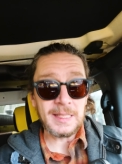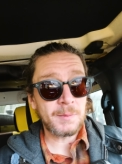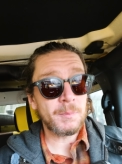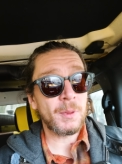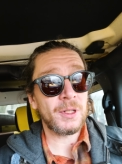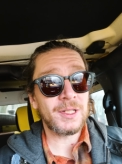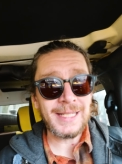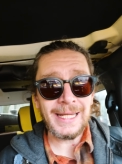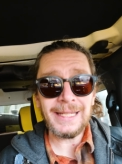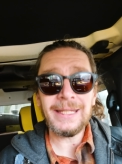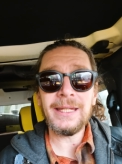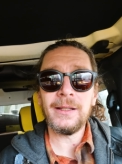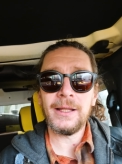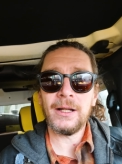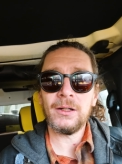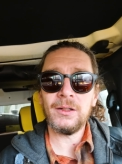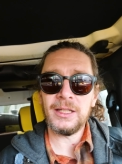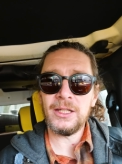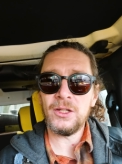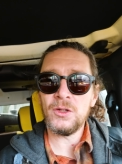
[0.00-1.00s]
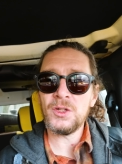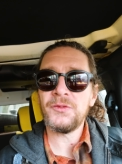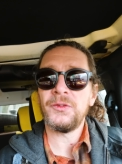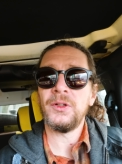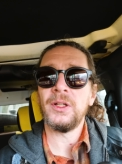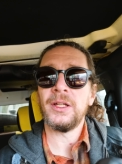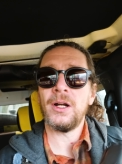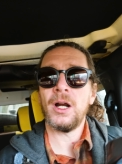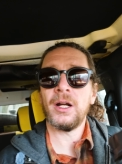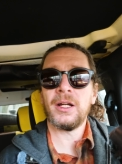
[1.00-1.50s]
is particularly
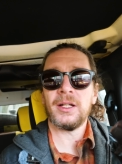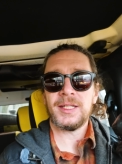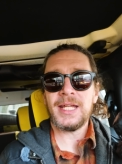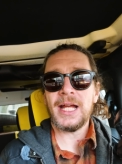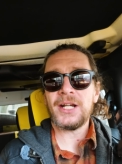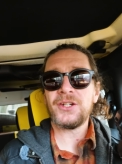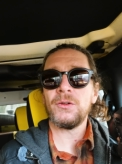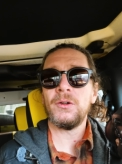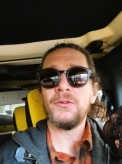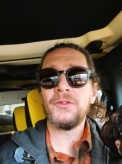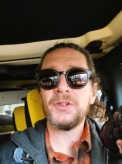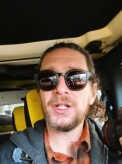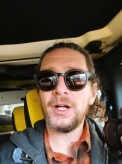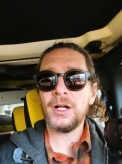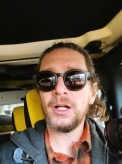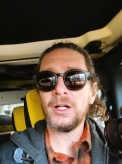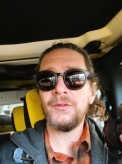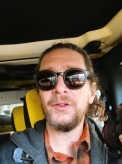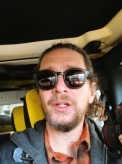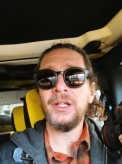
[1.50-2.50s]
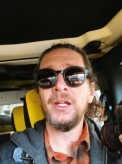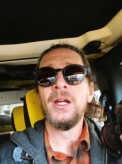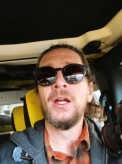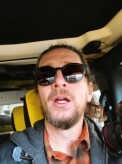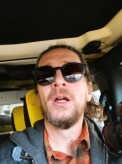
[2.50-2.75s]
useful in architectural photography